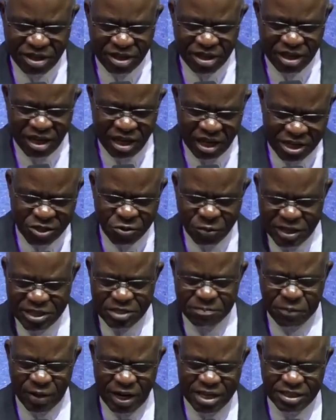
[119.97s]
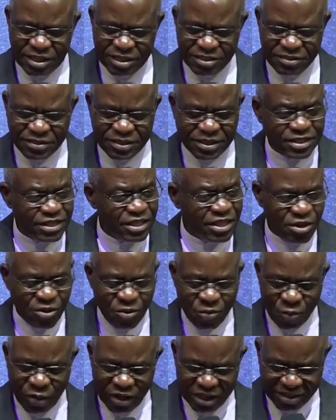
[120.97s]
into his presence
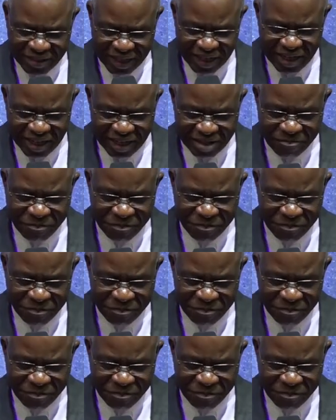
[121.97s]
with singing.